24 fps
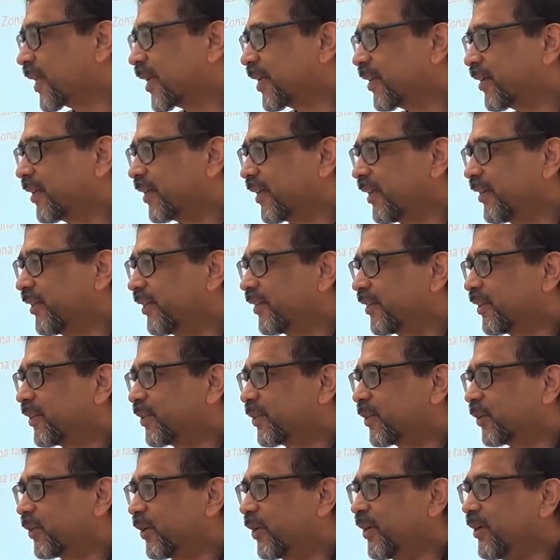Okay,
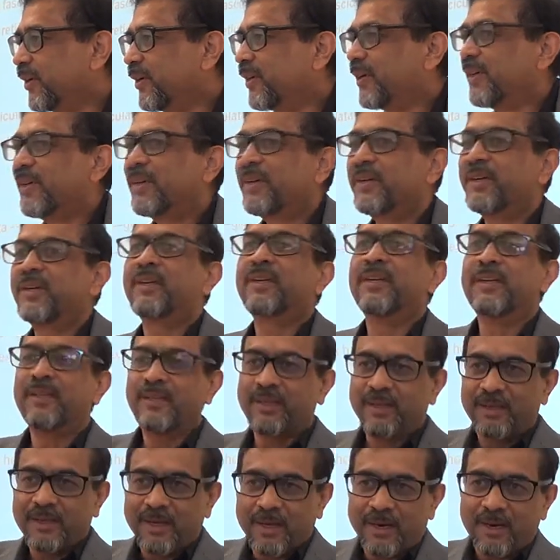so
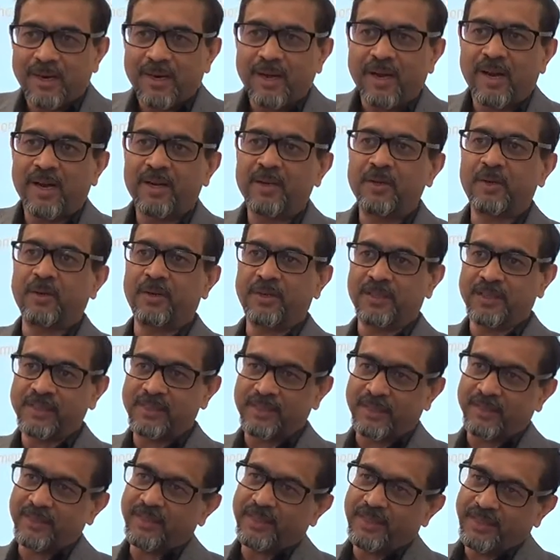
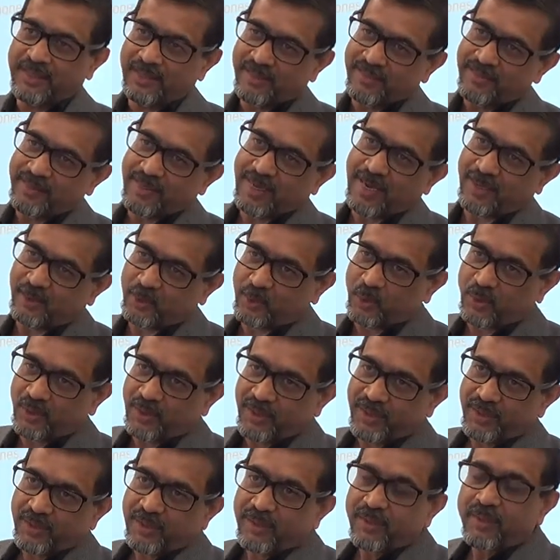hydrocortisone is
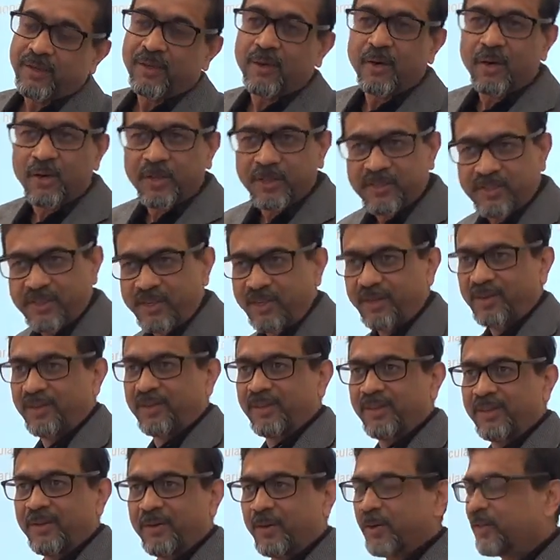actually cortisol.
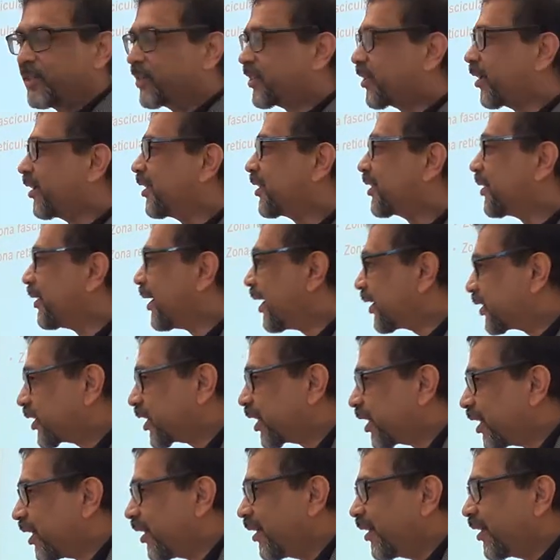Cortisol is
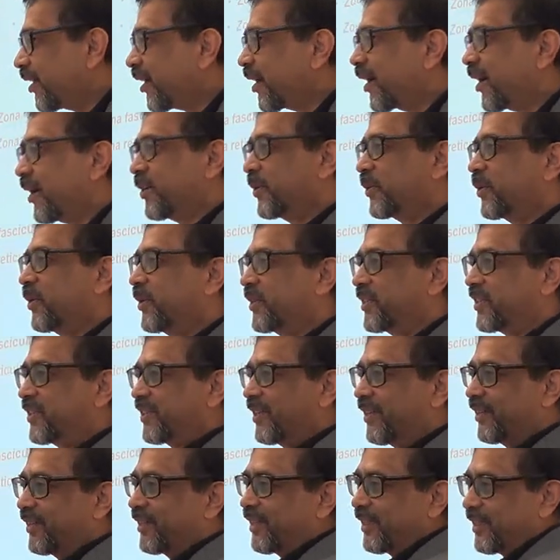natural.
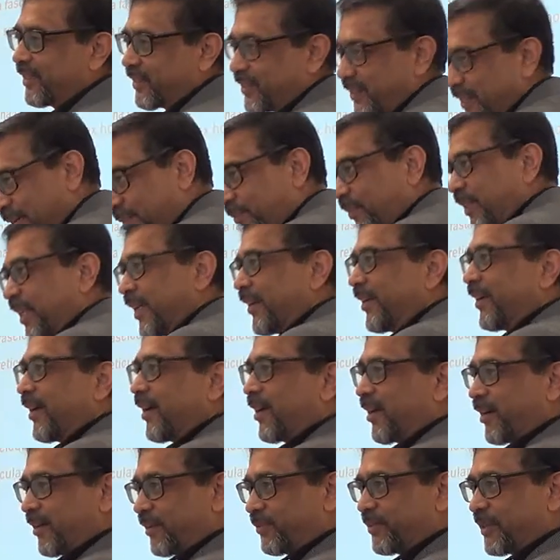Hydrocortisone is same thing,
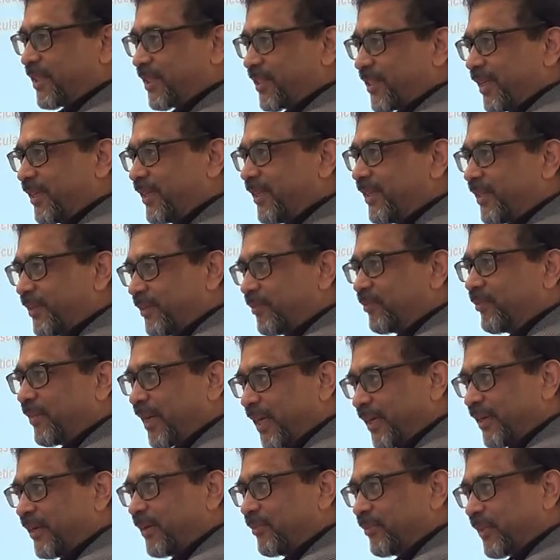artificially made.
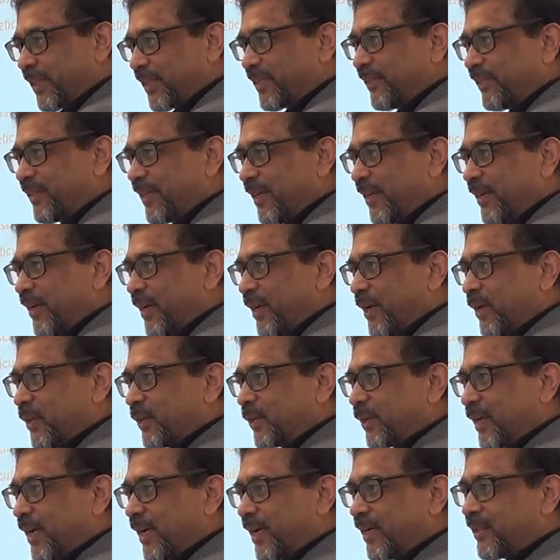Make sense? So
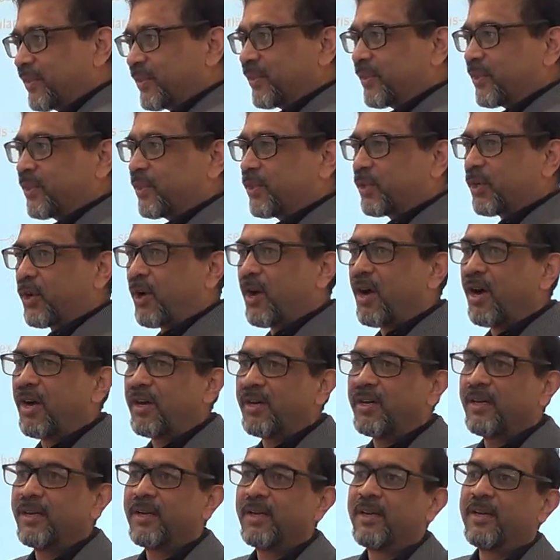it has
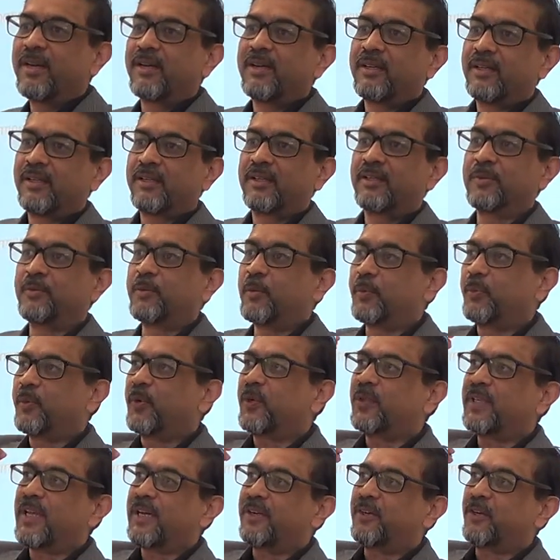strong. If you put
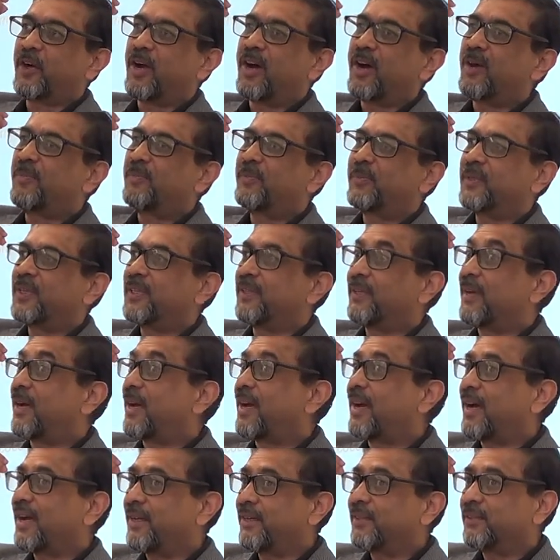that drop in the
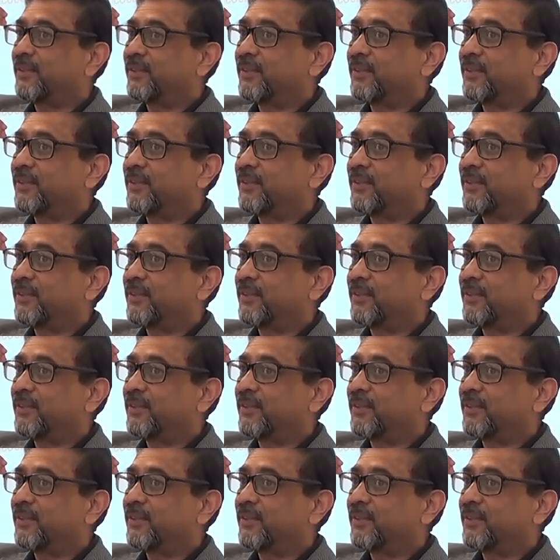eye,